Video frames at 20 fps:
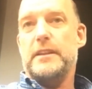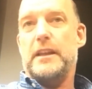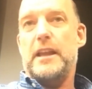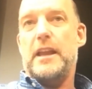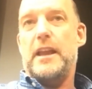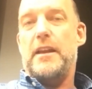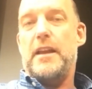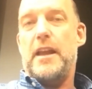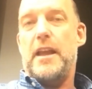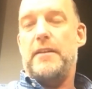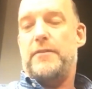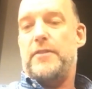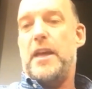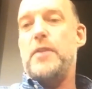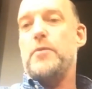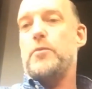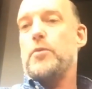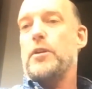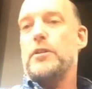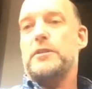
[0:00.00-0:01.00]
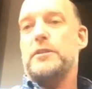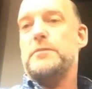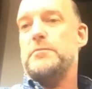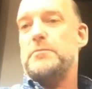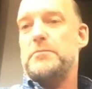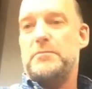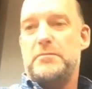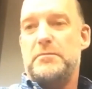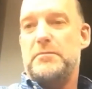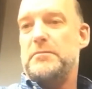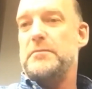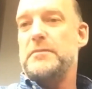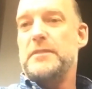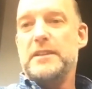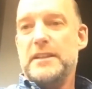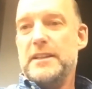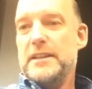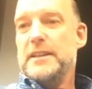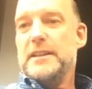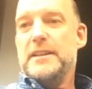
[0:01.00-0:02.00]
If they worked
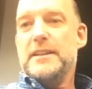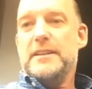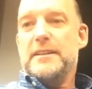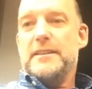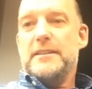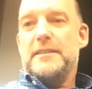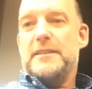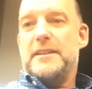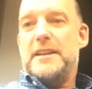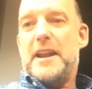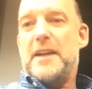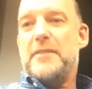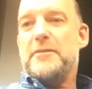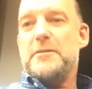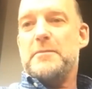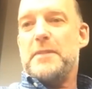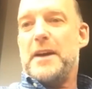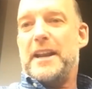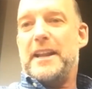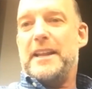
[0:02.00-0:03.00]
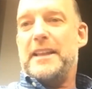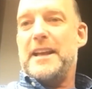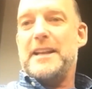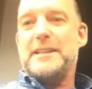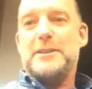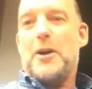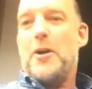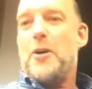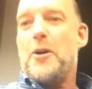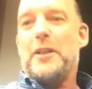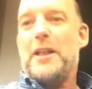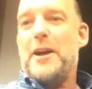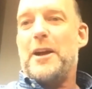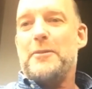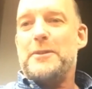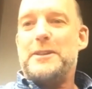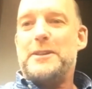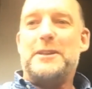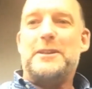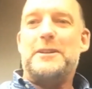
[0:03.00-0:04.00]
in everybody, that's all I
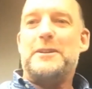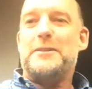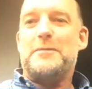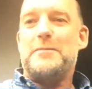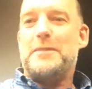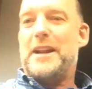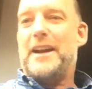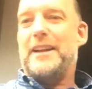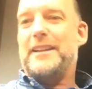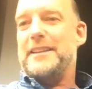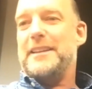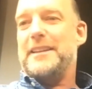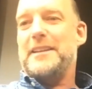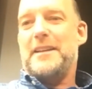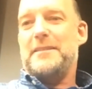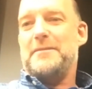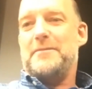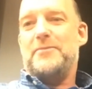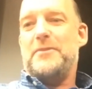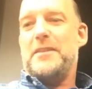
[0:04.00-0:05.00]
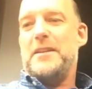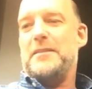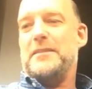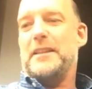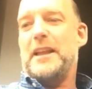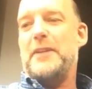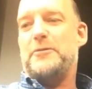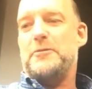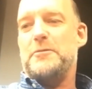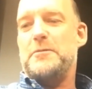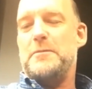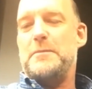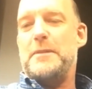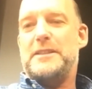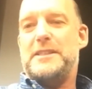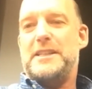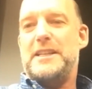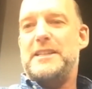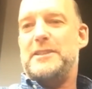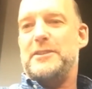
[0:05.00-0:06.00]
would do. Life would be
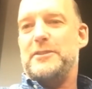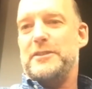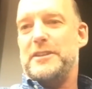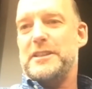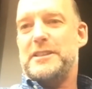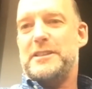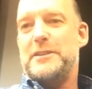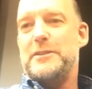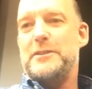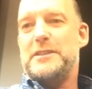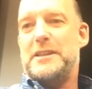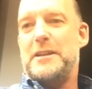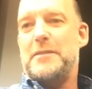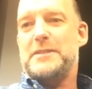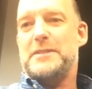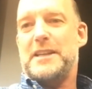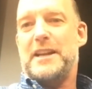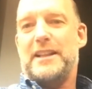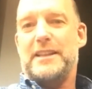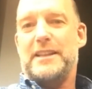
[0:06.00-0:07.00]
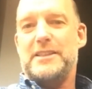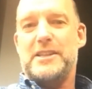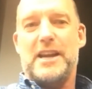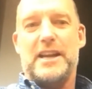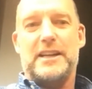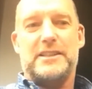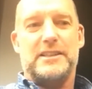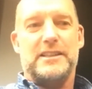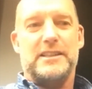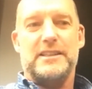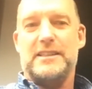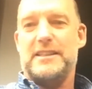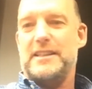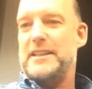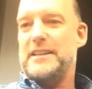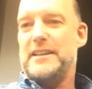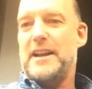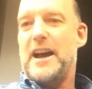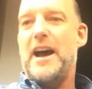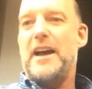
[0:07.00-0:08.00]
much easier just to do stem cell injections
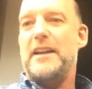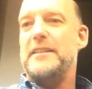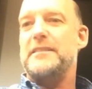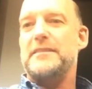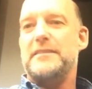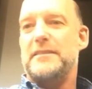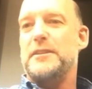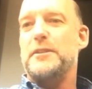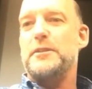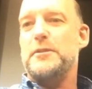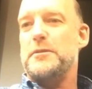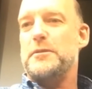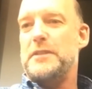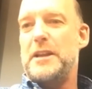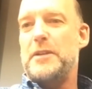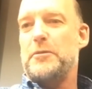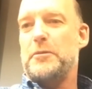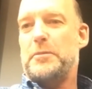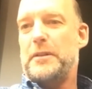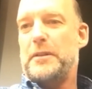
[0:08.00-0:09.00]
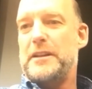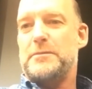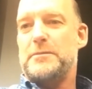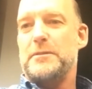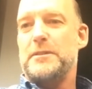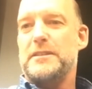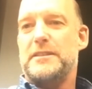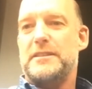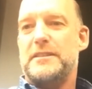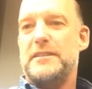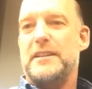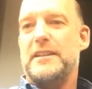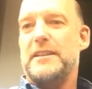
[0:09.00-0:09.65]
and not do knee replacements.